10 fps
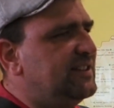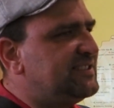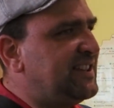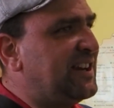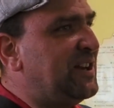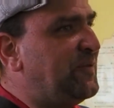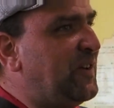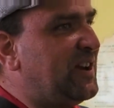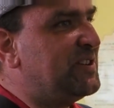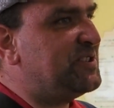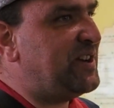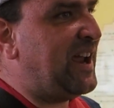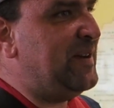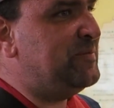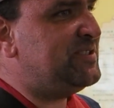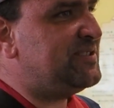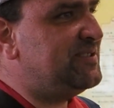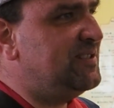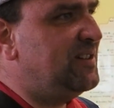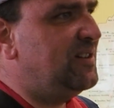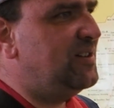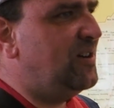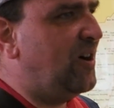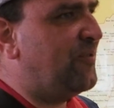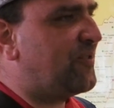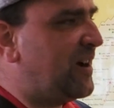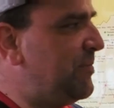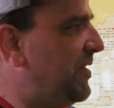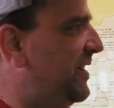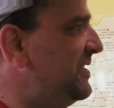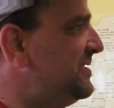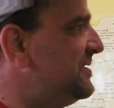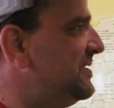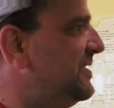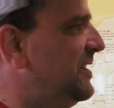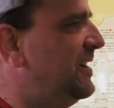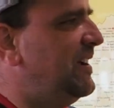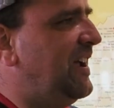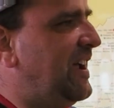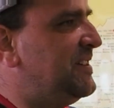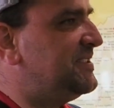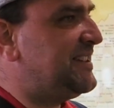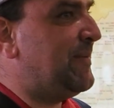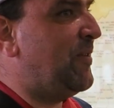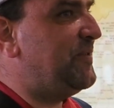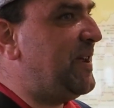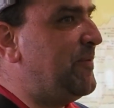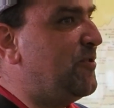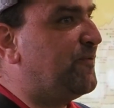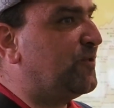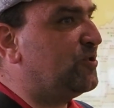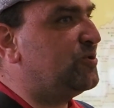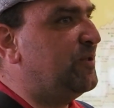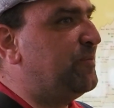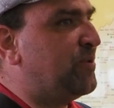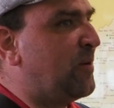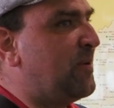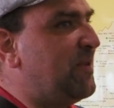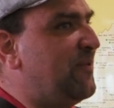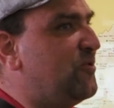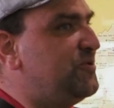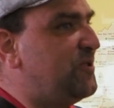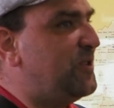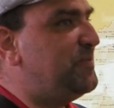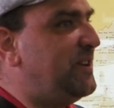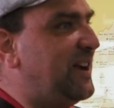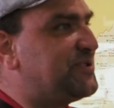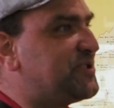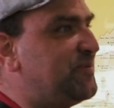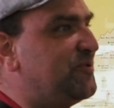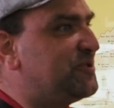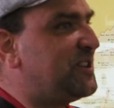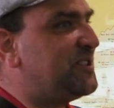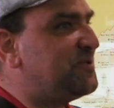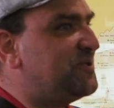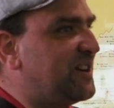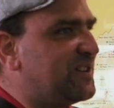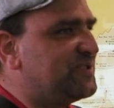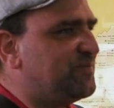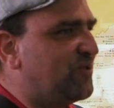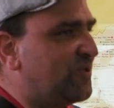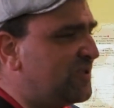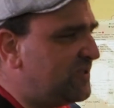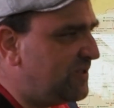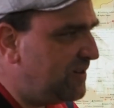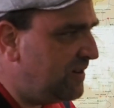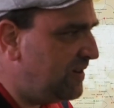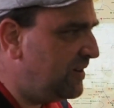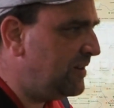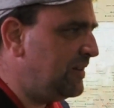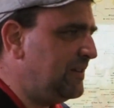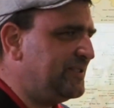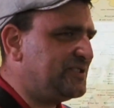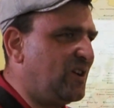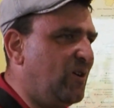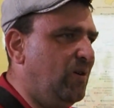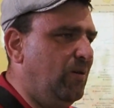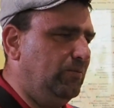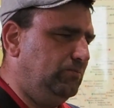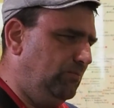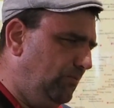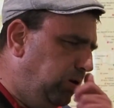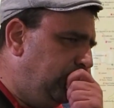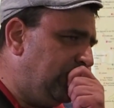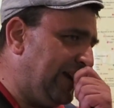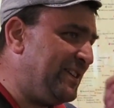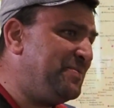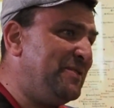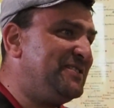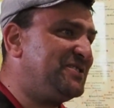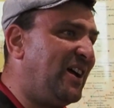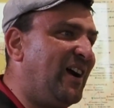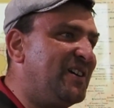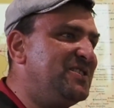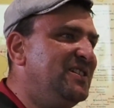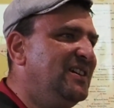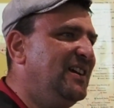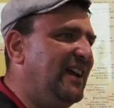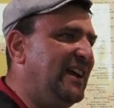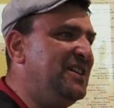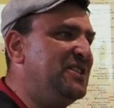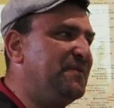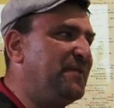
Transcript: significant names of rabbis, and some of them you probably would not be attributing to Nikolsburg. So Let me start in the